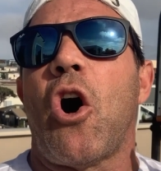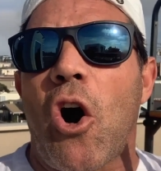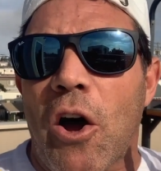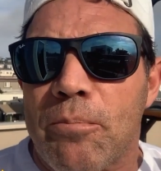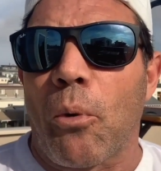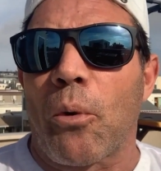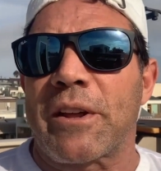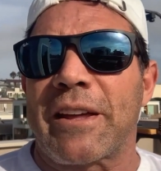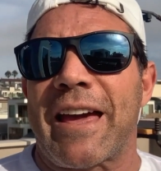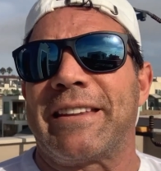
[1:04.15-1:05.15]

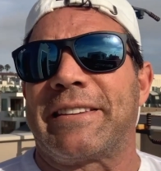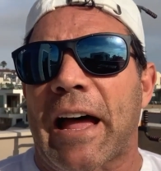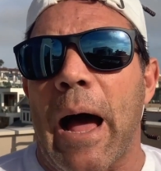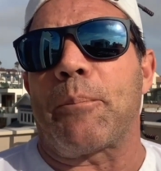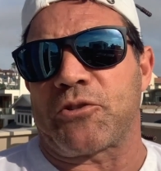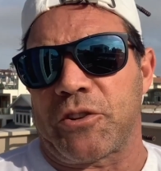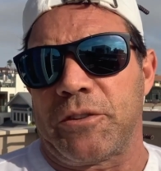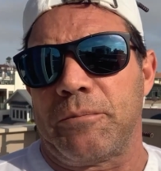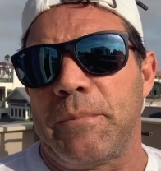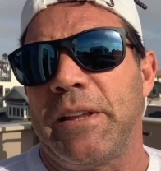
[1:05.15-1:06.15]
onboarding and
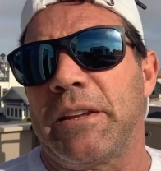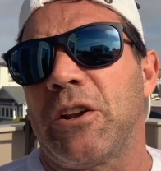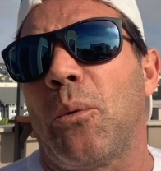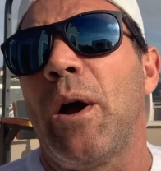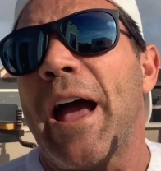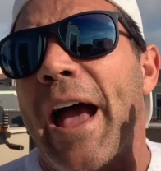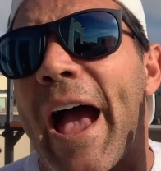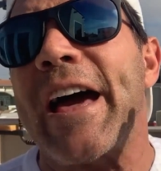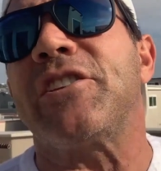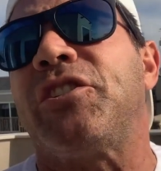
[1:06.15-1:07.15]
adoption, meaning, you know,
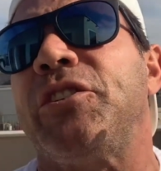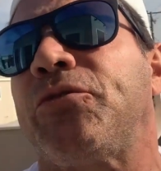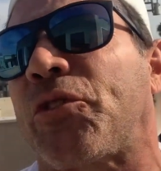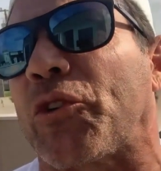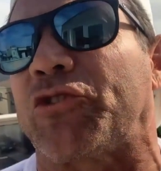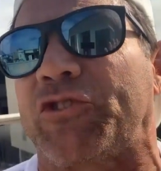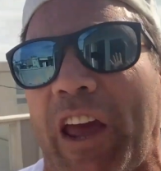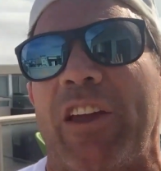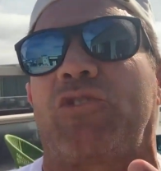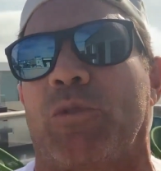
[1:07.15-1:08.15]
how does he first
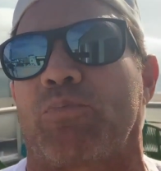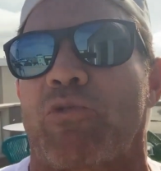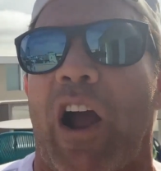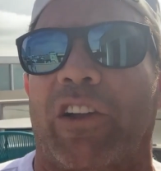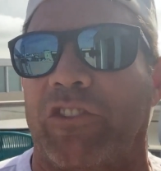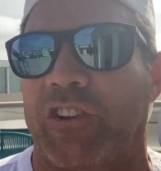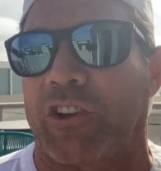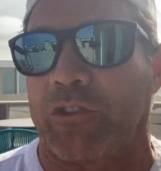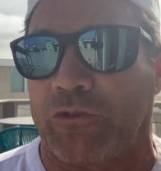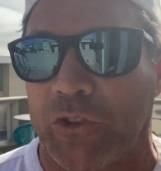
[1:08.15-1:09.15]
take to the product? Is he
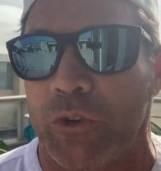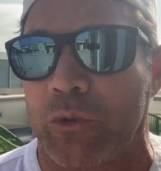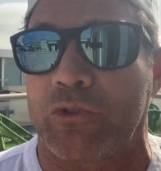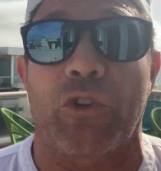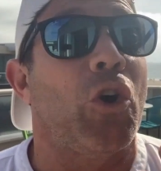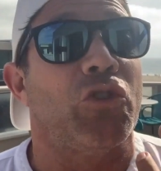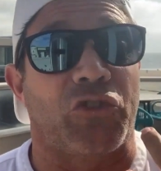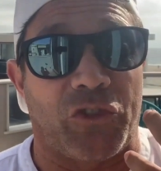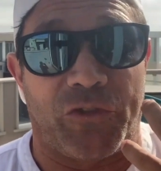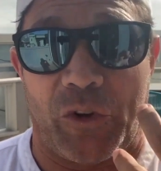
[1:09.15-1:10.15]
confused?
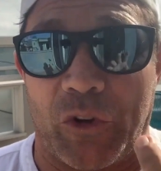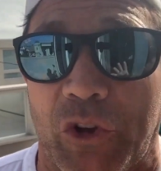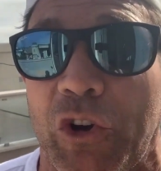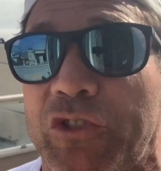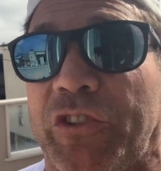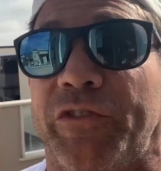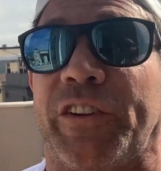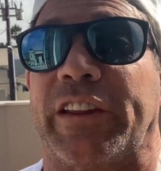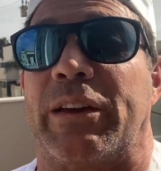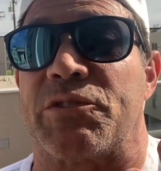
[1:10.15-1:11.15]
Does he feel good? Does he feel
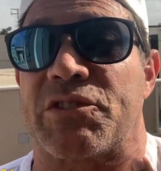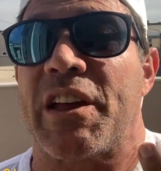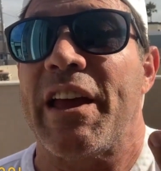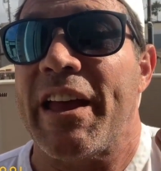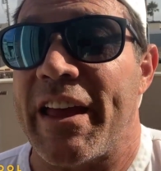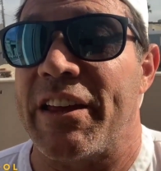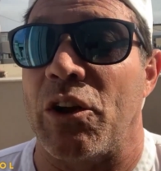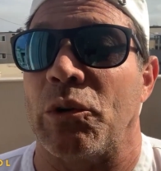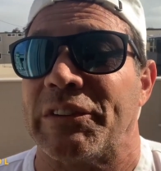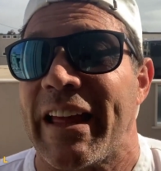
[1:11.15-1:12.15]
like he was, you
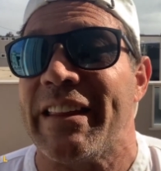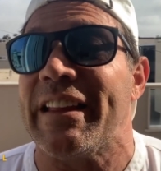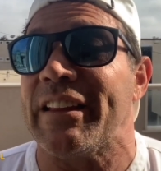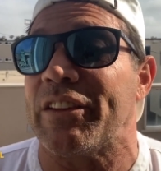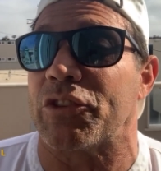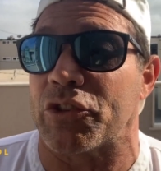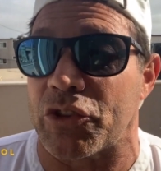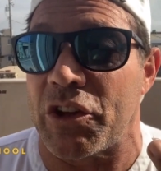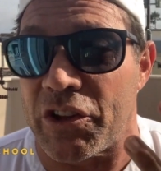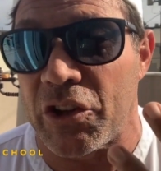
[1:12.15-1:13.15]
know, led,
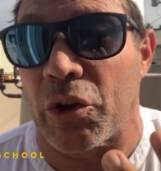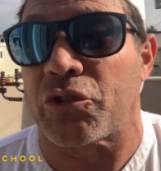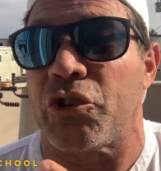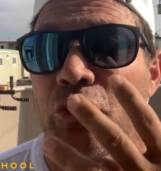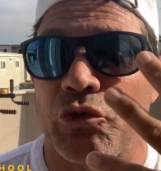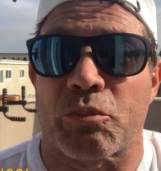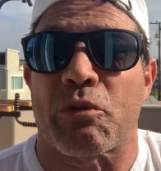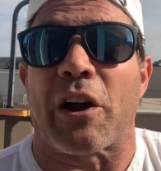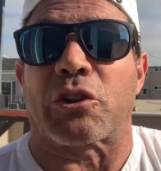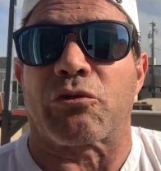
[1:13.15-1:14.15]
you know, to use the
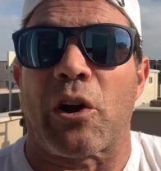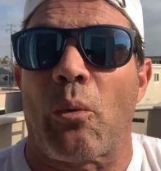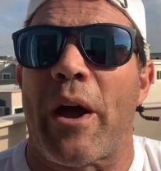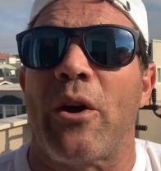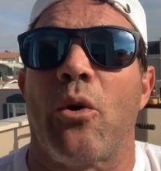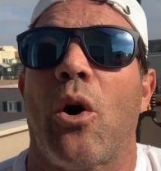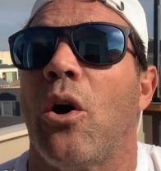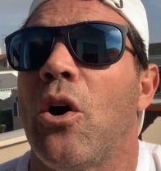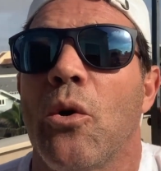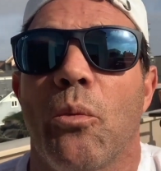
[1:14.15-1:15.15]
product the right way?
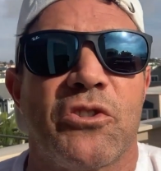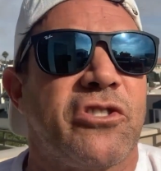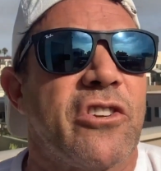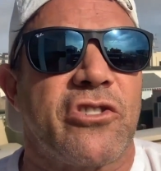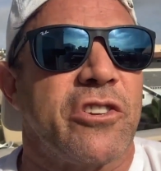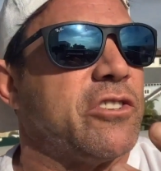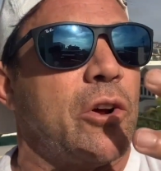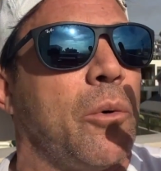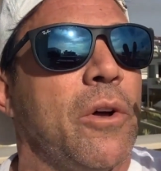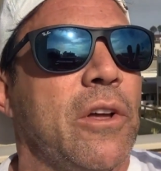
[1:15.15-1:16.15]
Or was he essentially, you
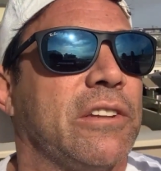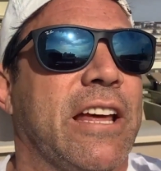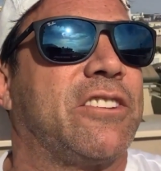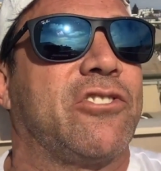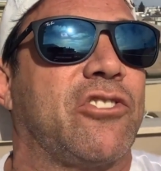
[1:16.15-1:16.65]
know, led to